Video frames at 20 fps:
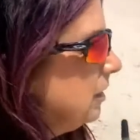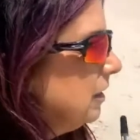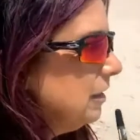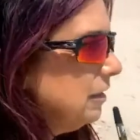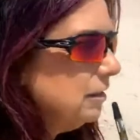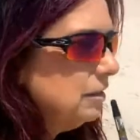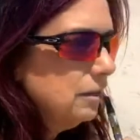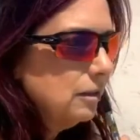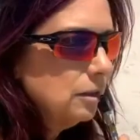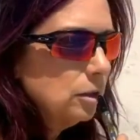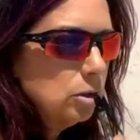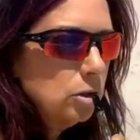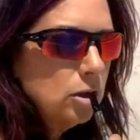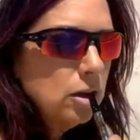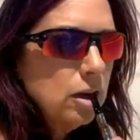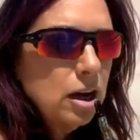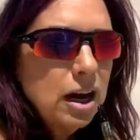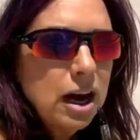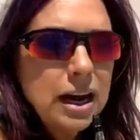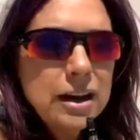but
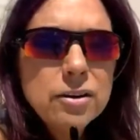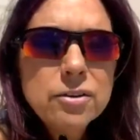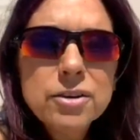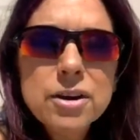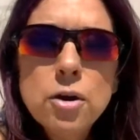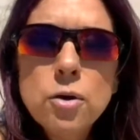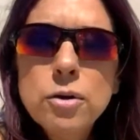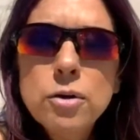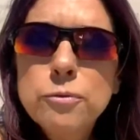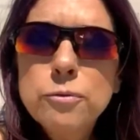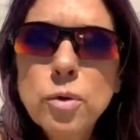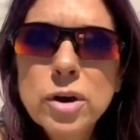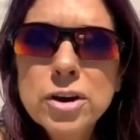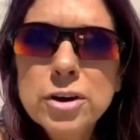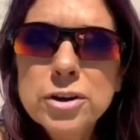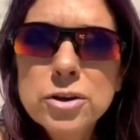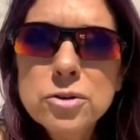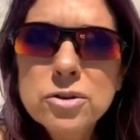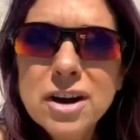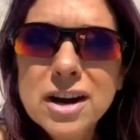I don't know
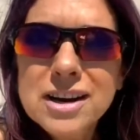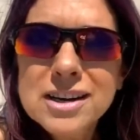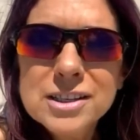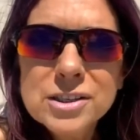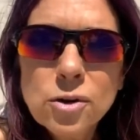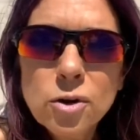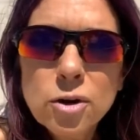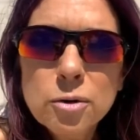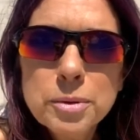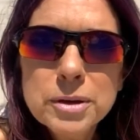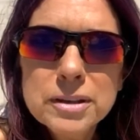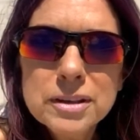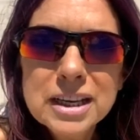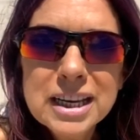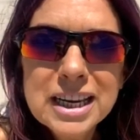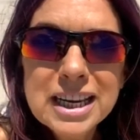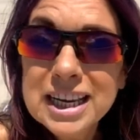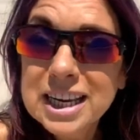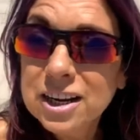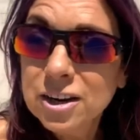where you guys are,
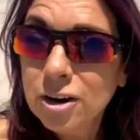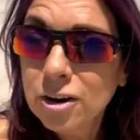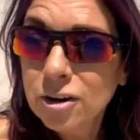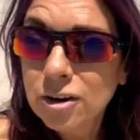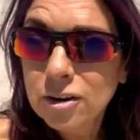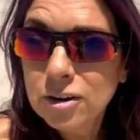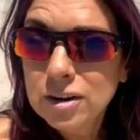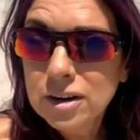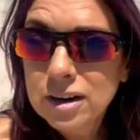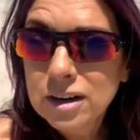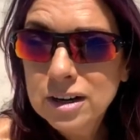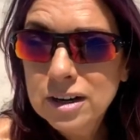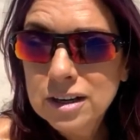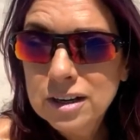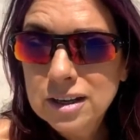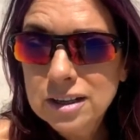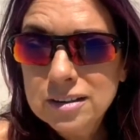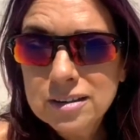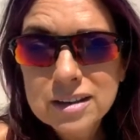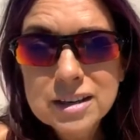but here
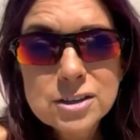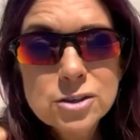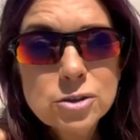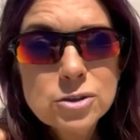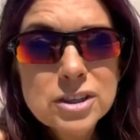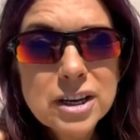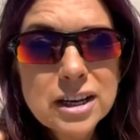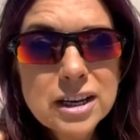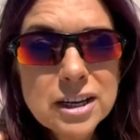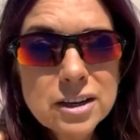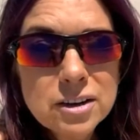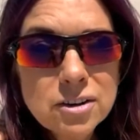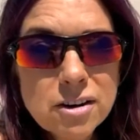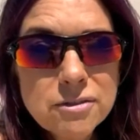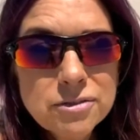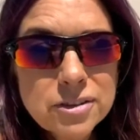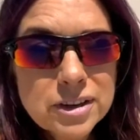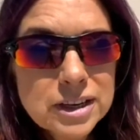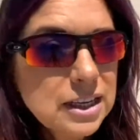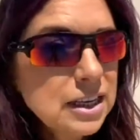things are taking
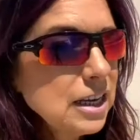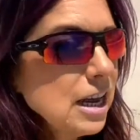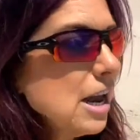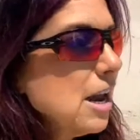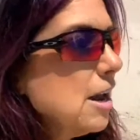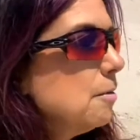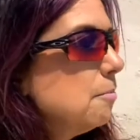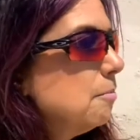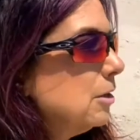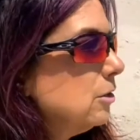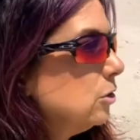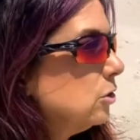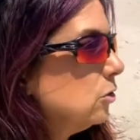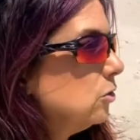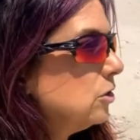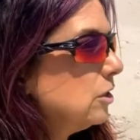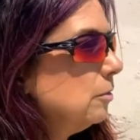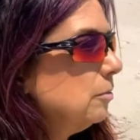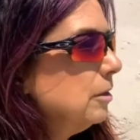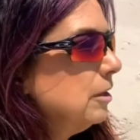off like
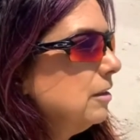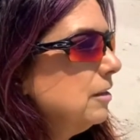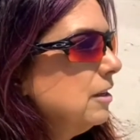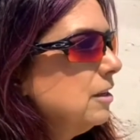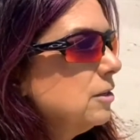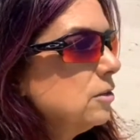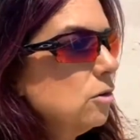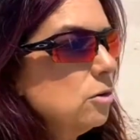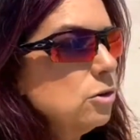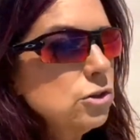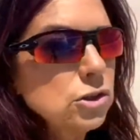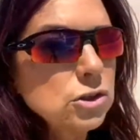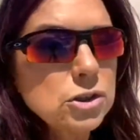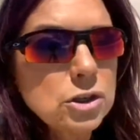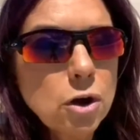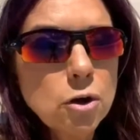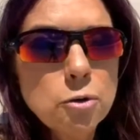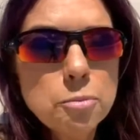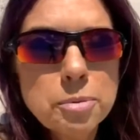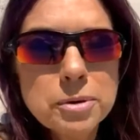gangbusters. I mean, things aren't
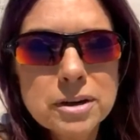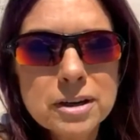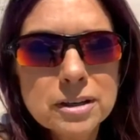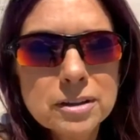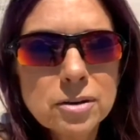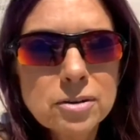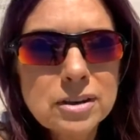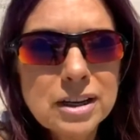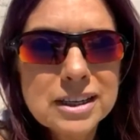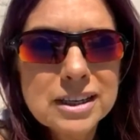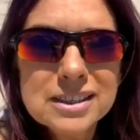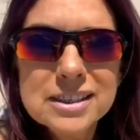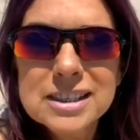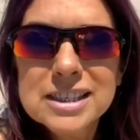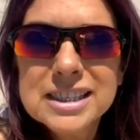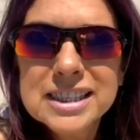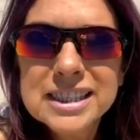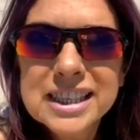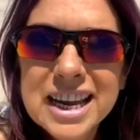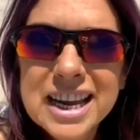just opening; they're like
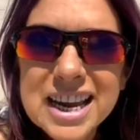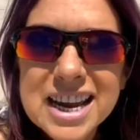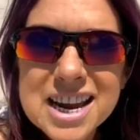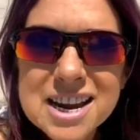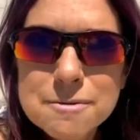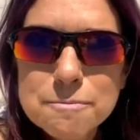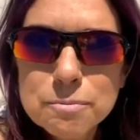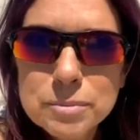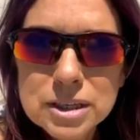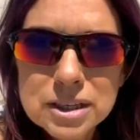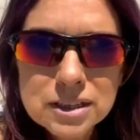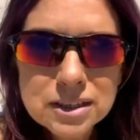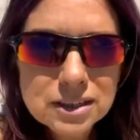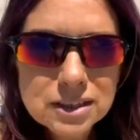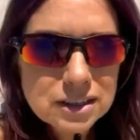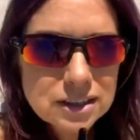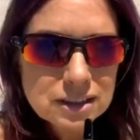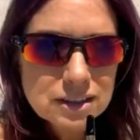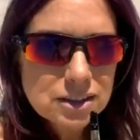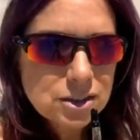slammed.
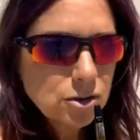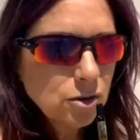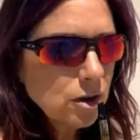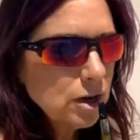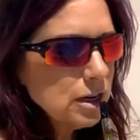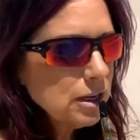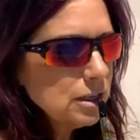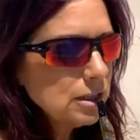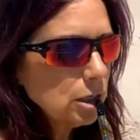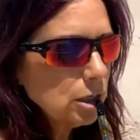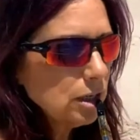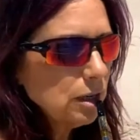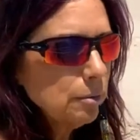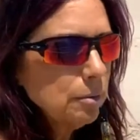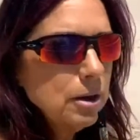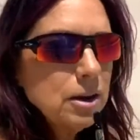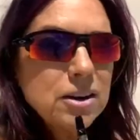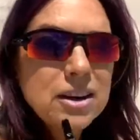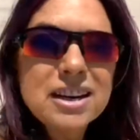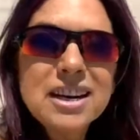It's crazy.
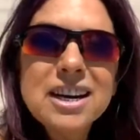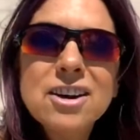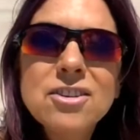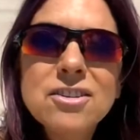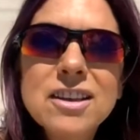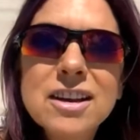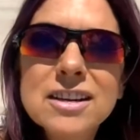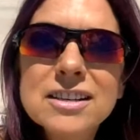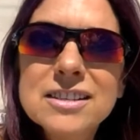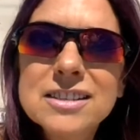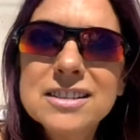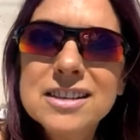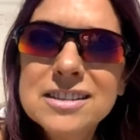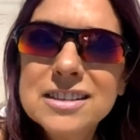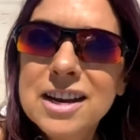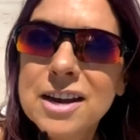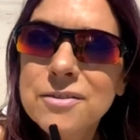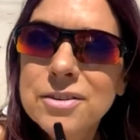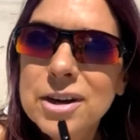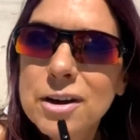American Airlines
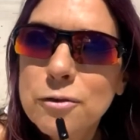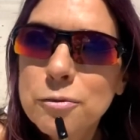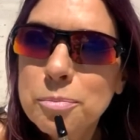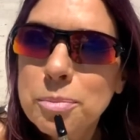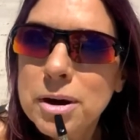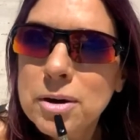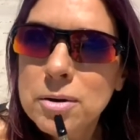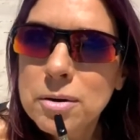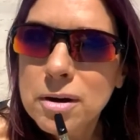doesn't have enough